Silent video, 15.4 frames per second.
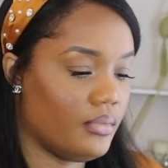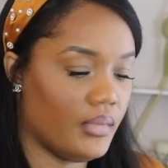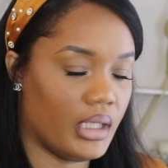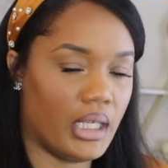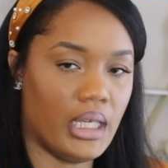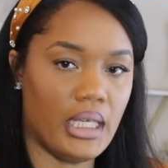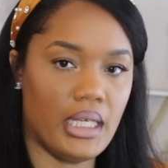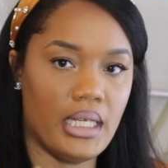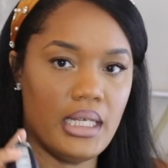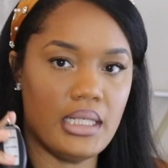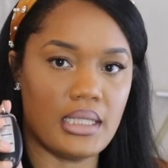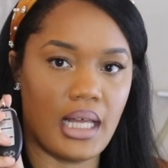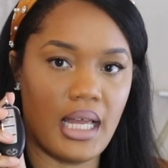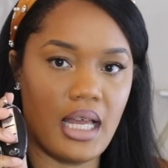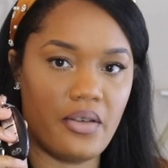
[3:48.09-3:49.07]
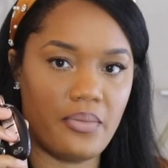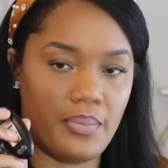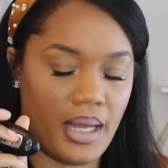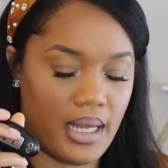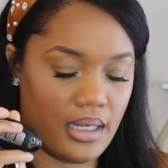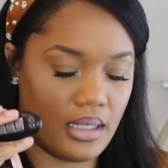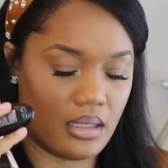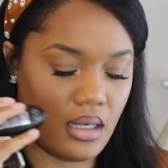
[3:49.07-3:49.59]
Keys, I have
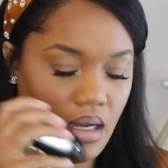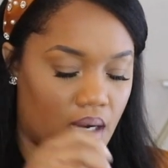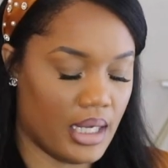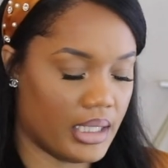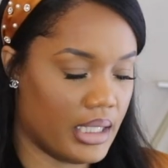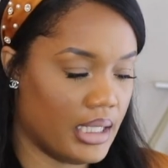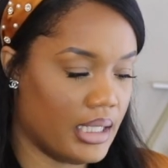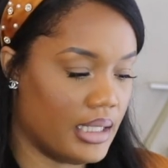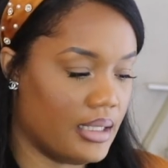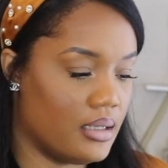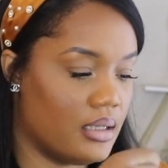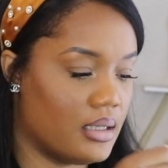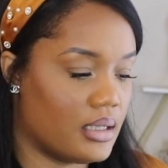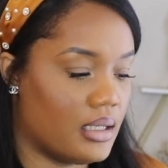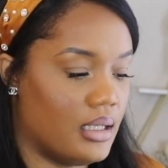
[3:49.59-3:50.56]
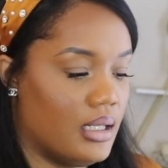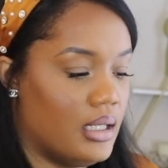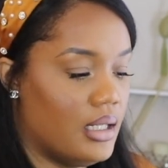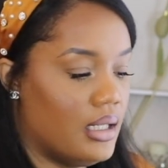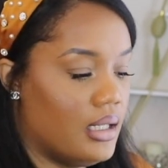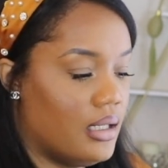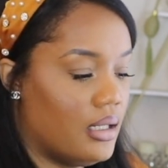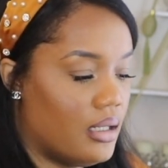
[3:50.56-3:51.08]
my car keys,
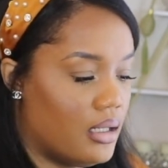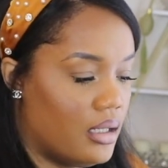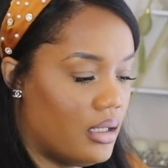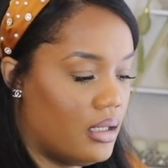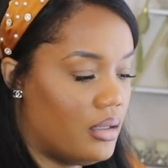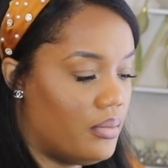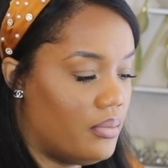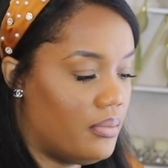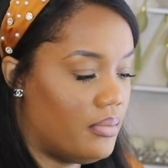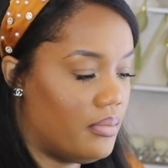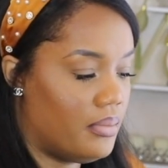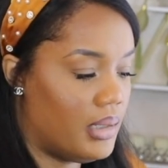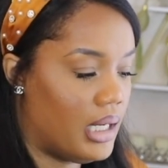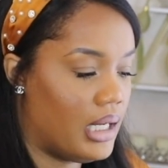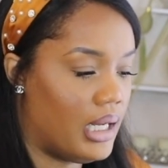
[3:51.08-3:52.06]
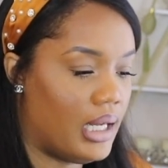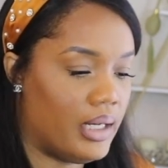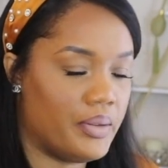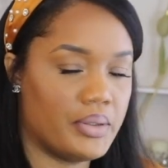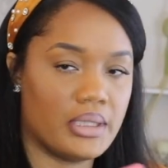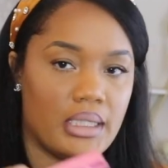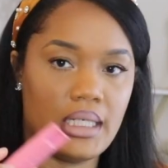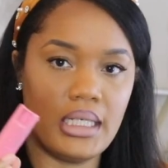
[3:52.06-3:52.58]
my
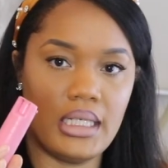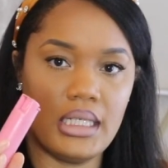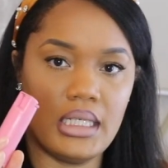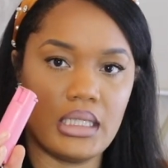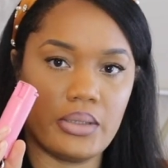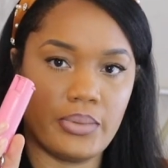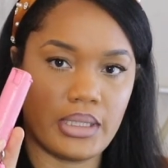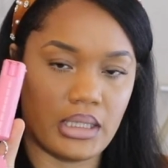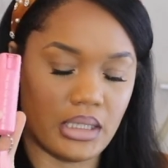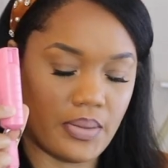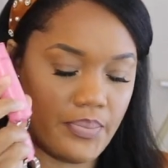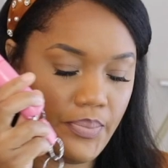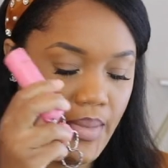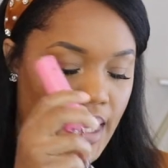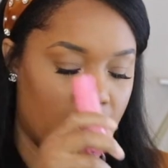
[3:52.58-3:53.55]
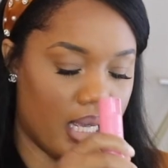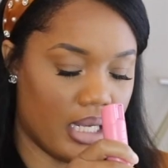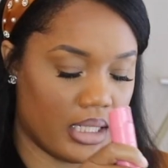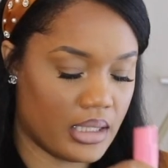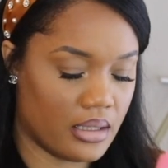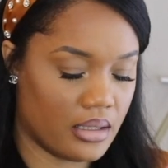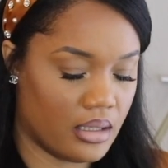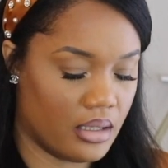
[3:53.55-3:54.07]
house keys with some
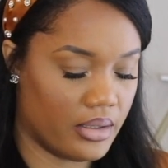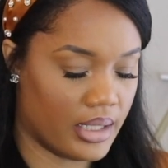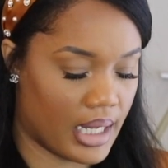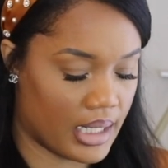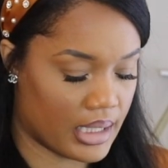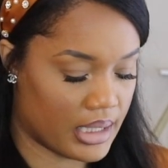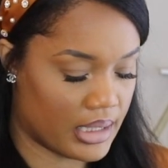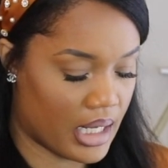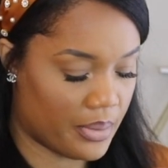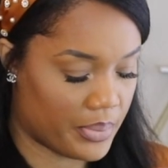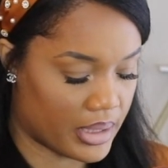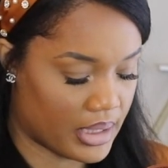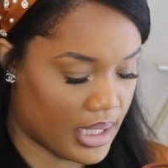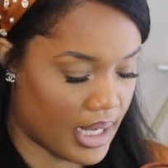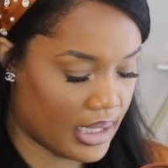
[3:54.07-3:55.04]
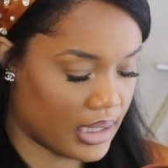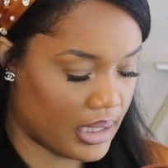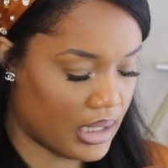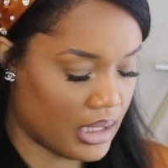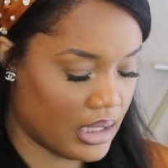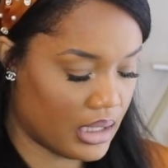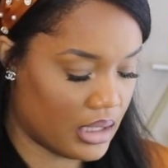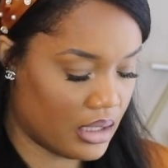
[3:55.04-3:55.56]
mace. I gotta stay
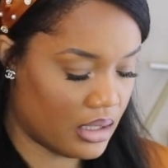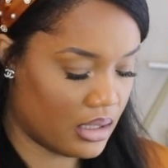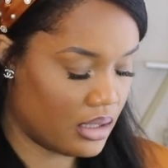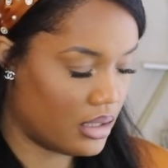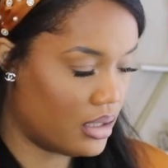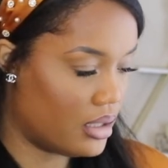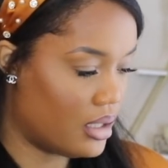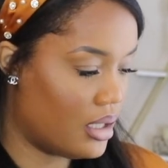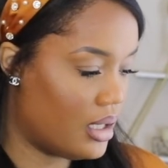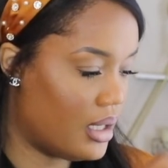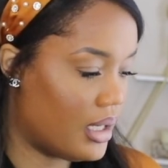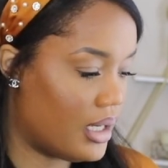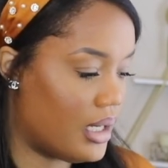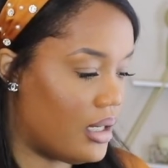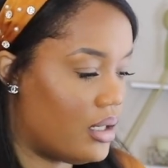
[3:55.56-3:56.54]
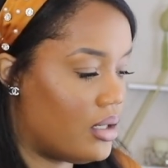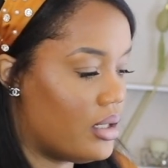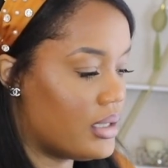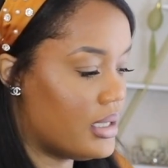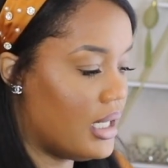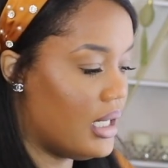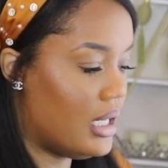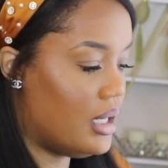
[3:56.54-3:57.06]
protected at all
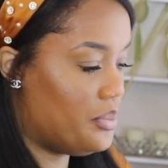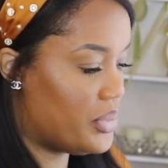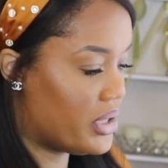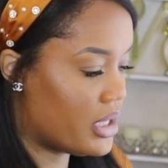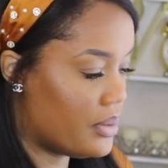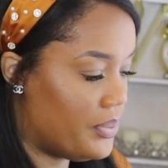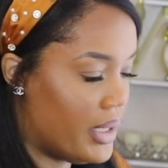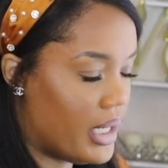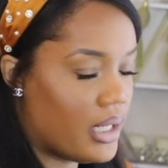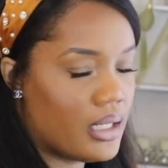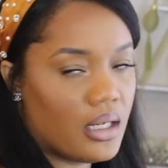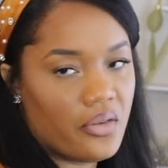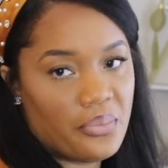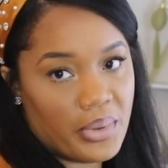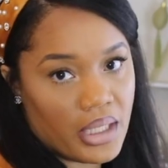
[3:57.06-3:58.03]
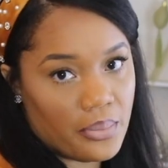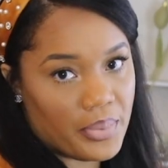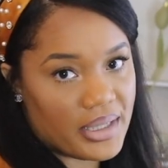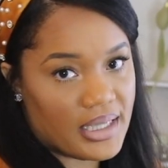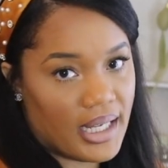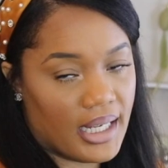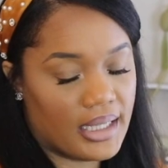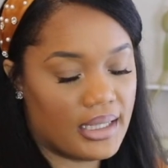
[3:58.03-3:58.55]
times. And speaking of being
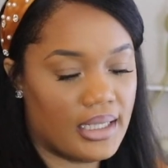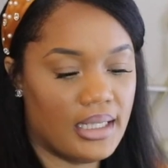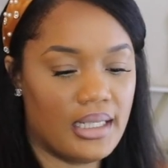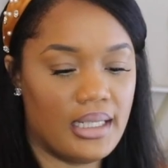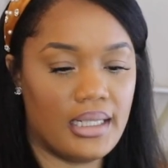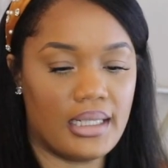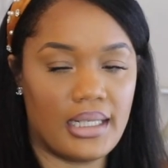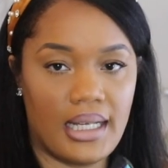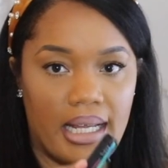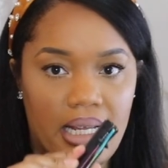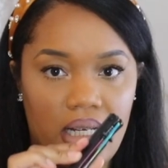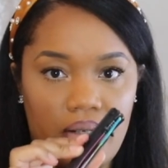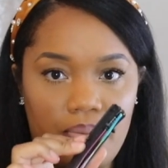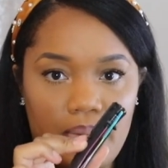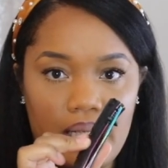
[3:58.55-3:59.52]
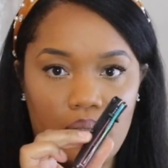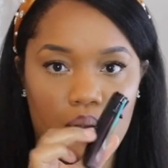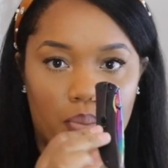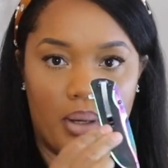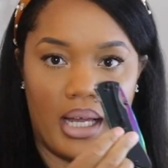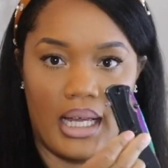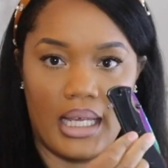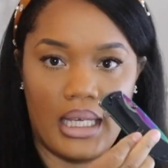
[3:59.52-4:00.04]
protected, I have my little
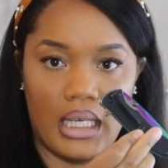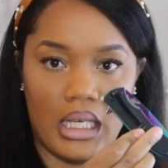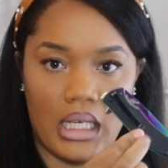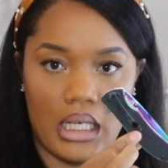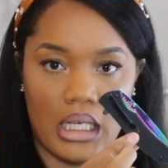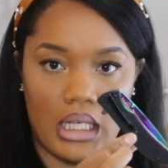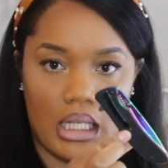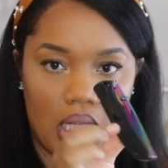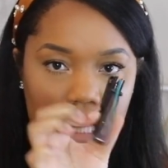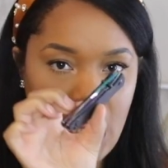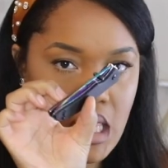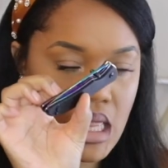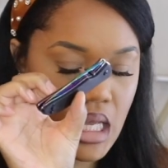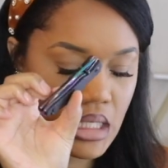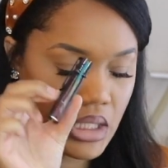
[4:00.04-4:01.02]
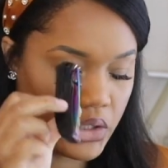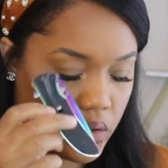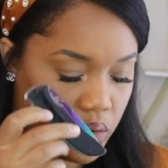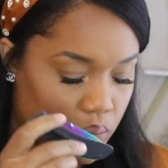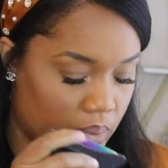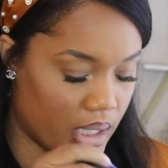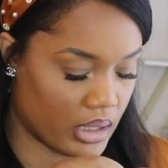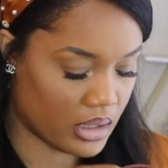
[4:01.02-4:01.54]
pocket
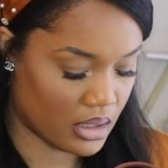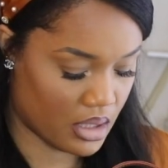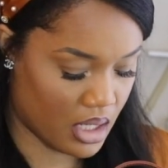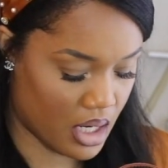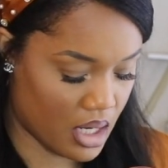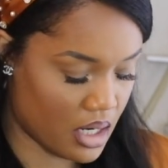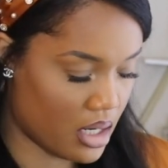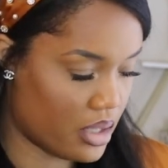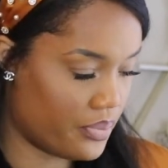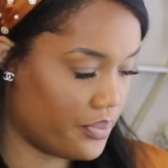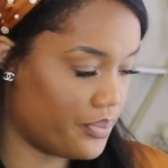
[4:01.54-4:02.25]
situation here.